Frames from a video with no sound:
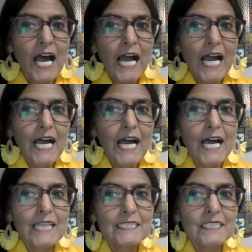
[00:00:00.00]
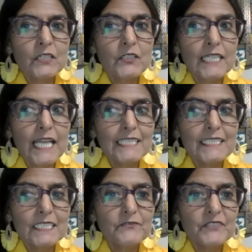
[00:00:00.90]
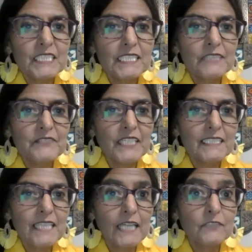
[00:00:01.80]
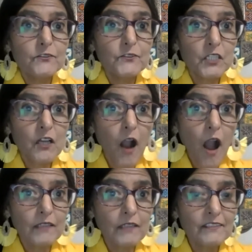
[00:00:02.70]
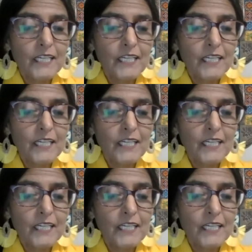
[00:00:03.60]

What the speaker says: As organizer of this event, I forgot